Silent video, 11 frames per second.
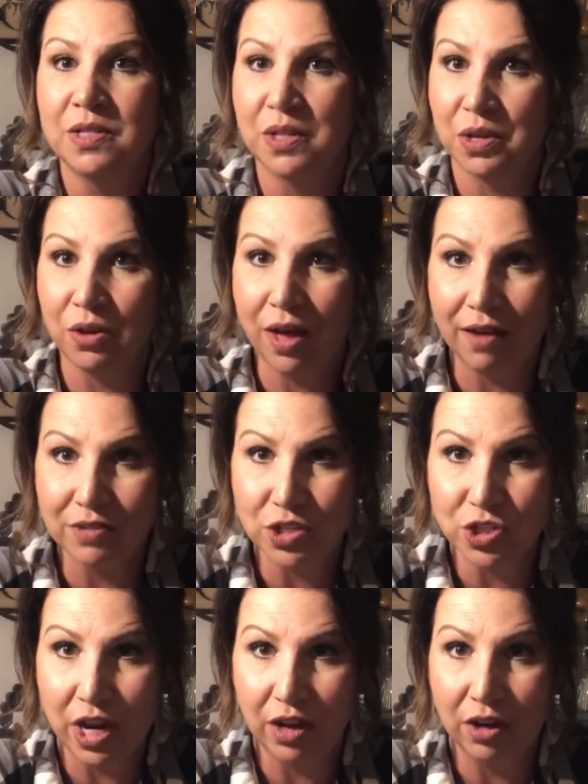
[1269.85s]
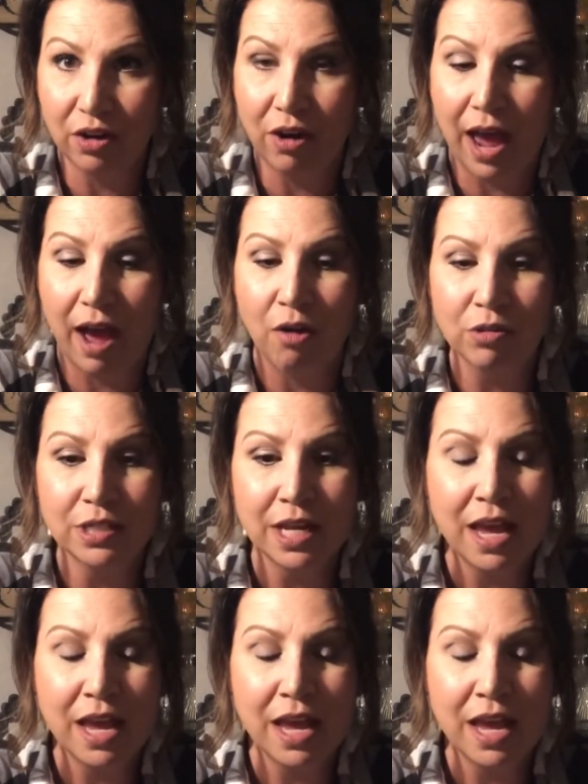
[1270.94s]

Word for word: so you'll have to check her out.